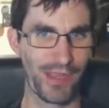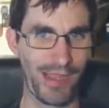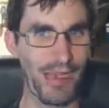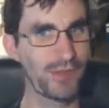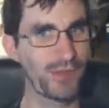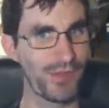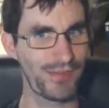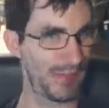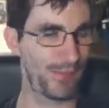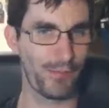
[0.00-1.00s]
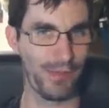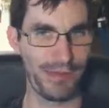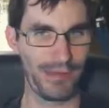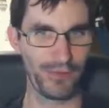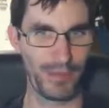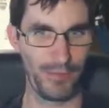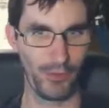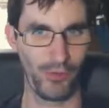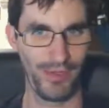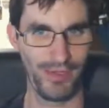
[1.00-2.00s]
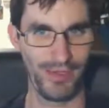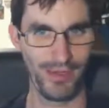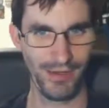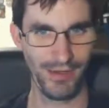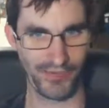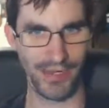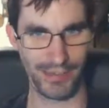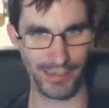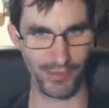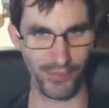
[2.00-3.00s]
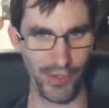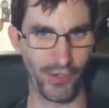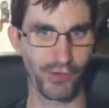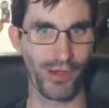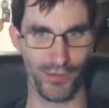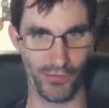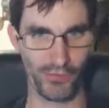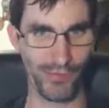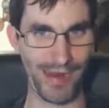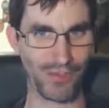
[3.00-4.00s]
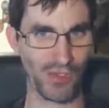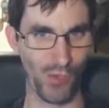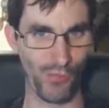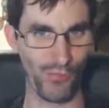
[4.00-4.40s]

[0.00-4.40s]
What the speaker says: Actually, that's a game I'll play against people because it's not like they're sitting there talking smack to you.